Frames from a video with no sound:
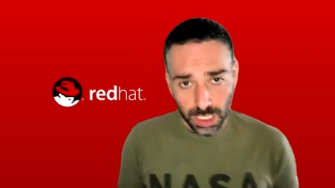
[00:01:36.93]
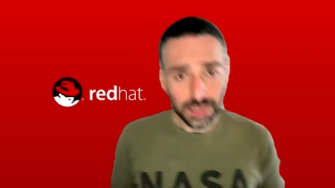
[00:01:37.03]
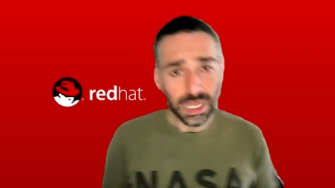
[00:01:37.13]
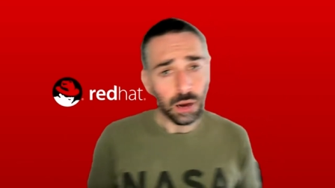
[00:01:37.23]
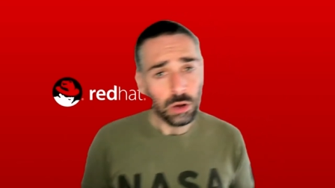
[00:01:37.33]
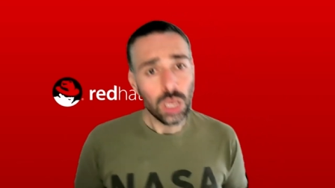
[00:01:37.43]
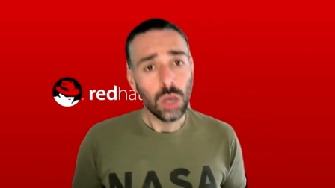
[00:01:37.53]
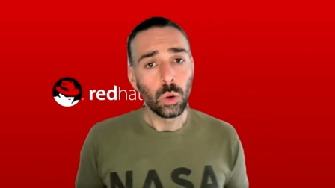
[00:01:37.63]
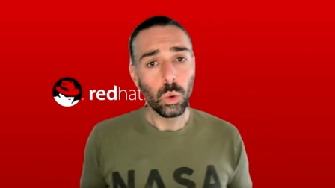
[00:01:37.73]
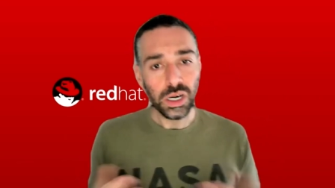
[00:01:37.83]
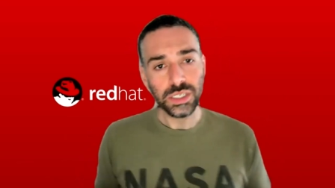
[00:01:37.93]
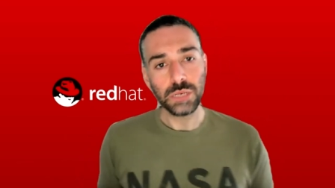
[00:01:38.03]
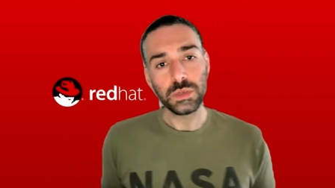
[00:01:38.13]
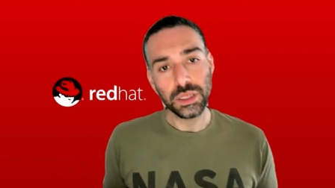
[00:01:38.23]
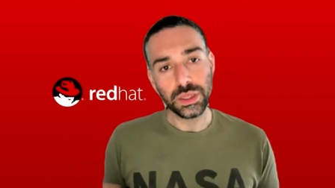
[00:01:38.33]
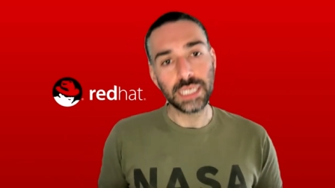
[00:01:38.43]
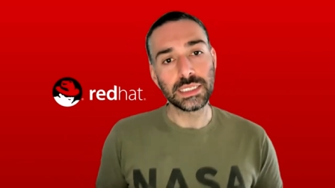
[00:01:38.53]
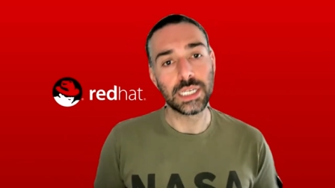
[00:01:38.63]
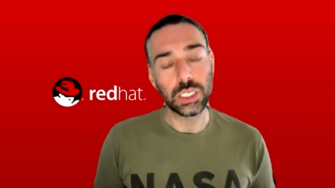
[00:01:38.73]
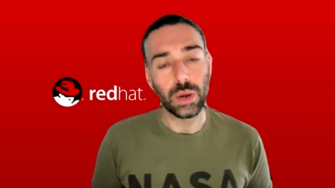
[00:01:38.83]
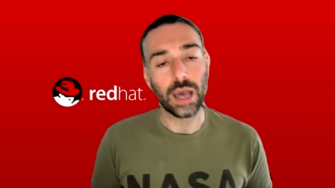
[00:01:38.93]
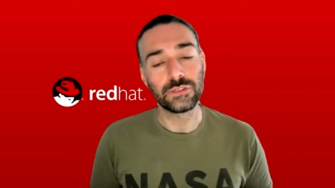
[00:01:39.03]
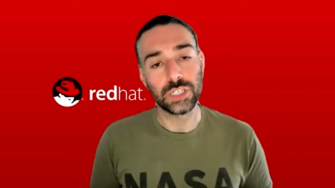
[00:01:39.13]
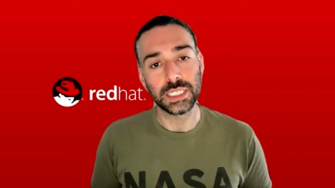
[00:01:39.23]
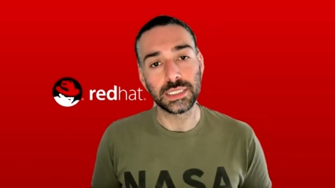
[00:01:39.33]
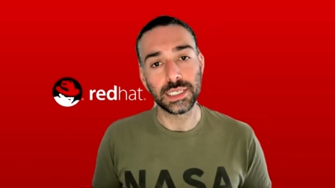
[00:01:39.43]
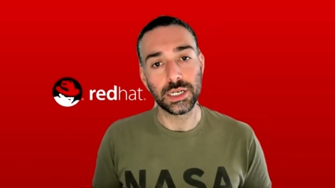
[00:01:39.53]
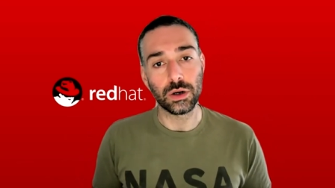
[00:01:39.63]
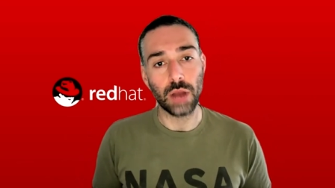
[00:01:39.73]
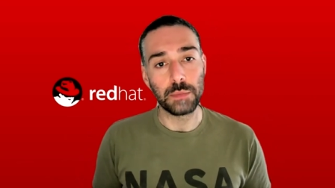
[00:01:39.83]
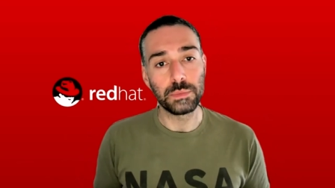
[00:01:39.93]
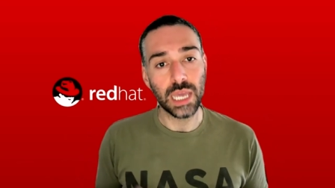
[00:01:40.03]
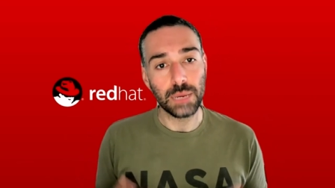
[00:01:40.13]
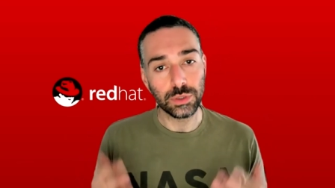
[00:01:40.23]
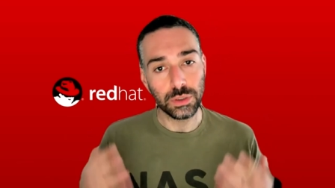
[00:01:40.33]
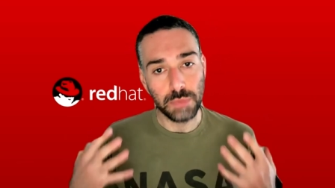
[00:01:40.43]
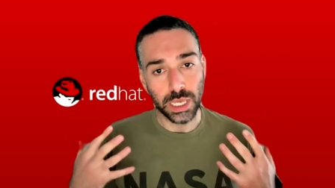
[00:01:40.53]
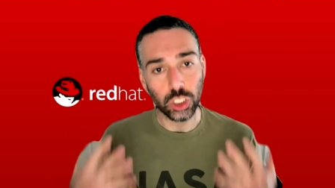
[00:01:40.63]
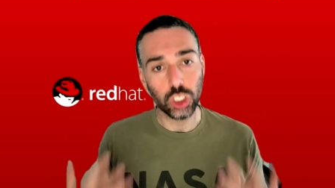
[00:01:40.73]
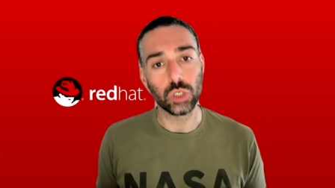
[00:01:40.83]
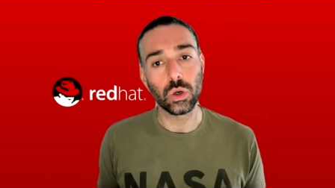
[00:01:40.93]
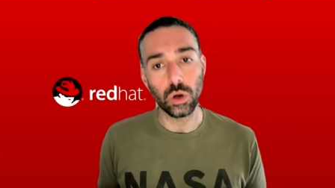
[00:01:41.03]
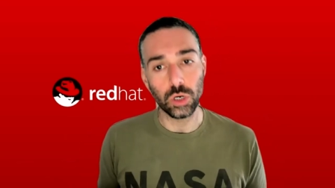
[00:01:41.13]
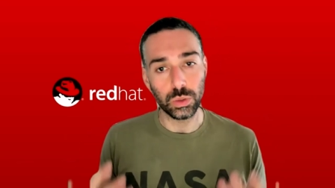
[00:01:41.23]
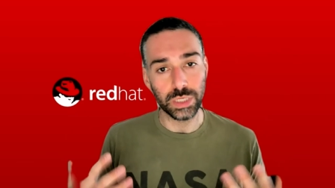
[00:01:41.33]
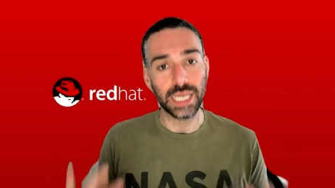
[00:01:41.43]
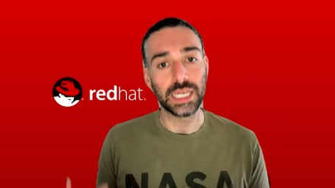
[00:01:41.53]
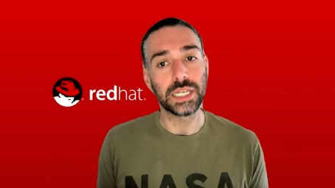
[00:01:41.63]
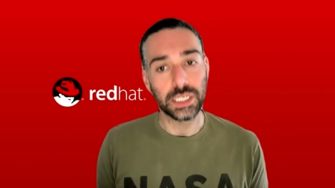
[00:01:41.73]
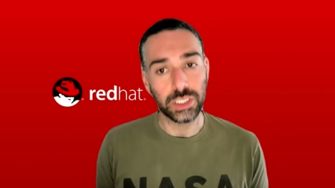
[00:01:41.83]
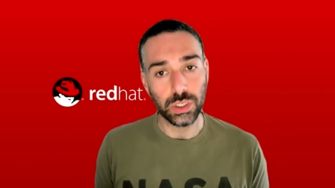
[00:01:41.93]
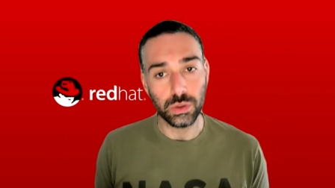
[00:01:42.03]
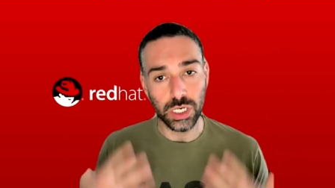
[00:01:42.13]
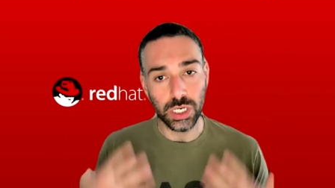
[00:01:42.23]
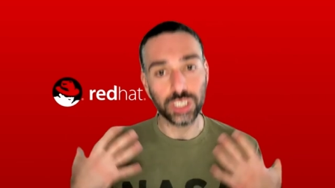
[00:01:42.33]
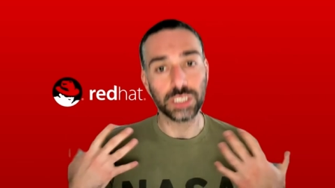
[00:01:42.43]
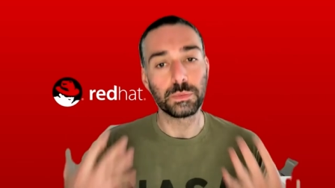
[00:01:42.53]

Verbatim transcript: Now, what are some of the things that you have to consider and be able to make sure you take into consideration as